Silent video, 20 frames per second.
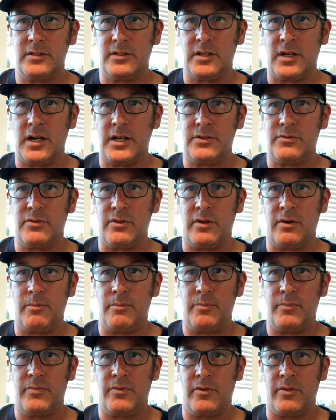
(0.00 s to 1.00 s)
size for
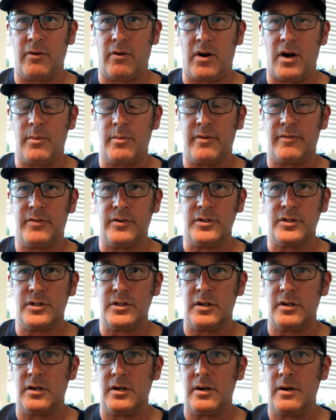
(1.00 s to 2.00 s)
the harbor for
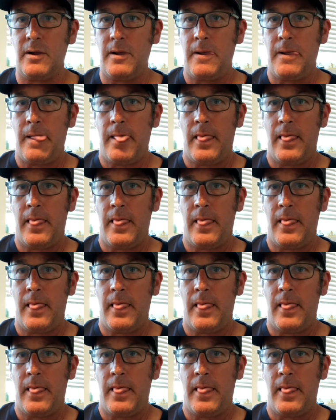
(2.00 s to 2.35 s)
sure.